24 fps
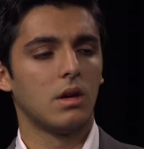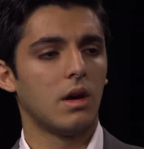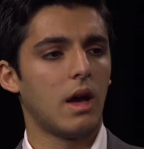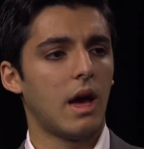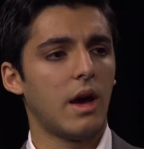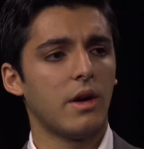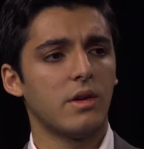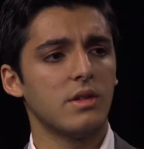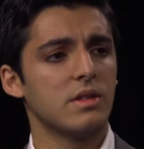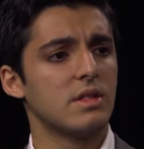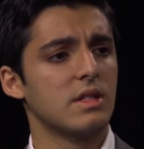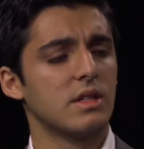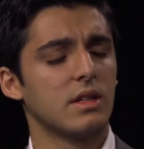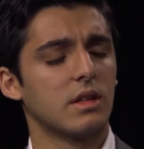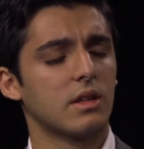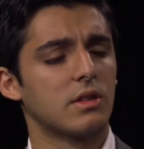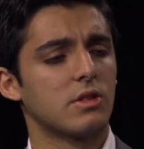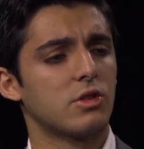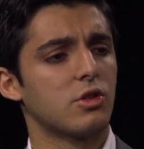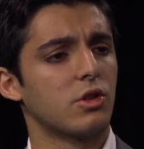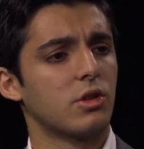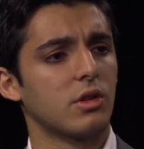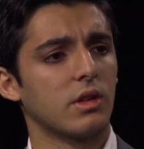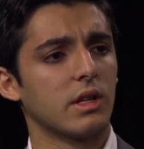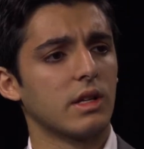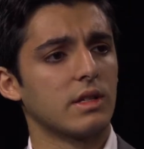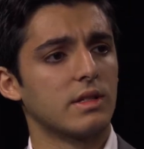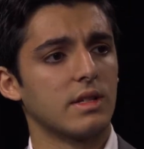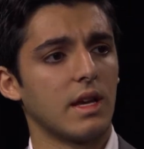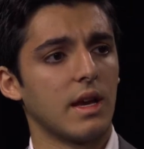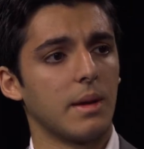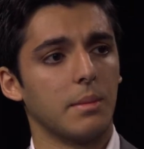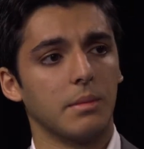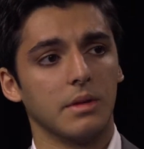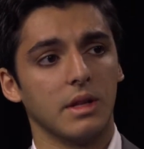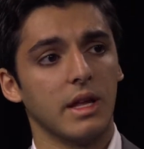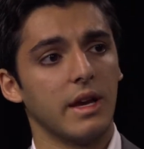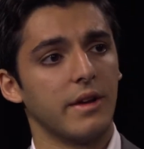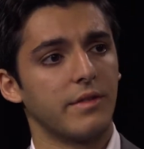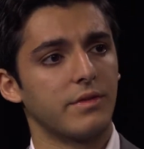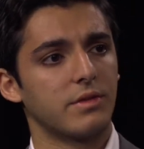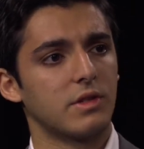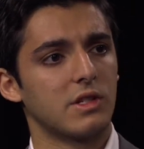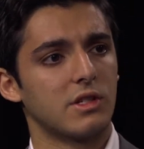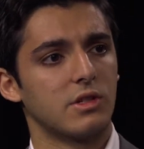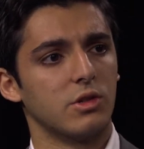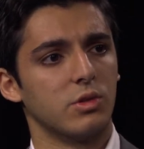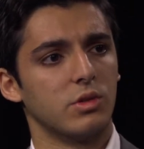How does an external exam lift
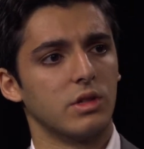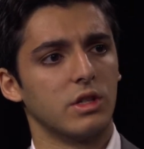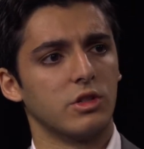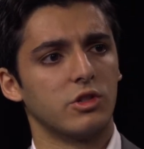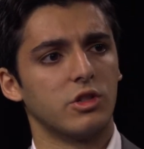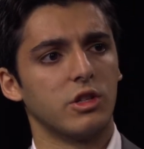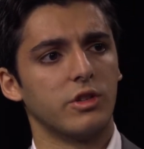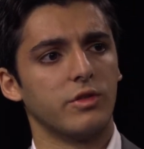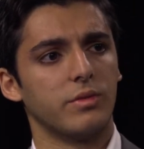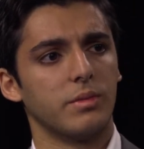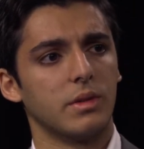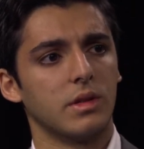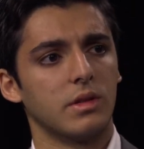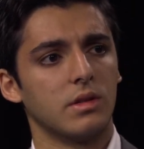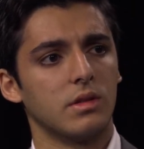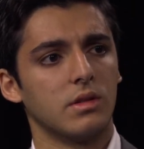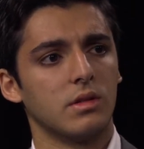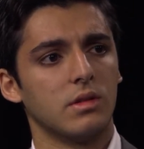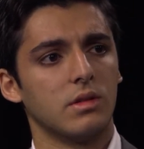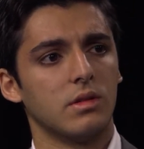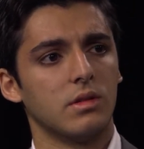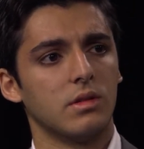student achievement?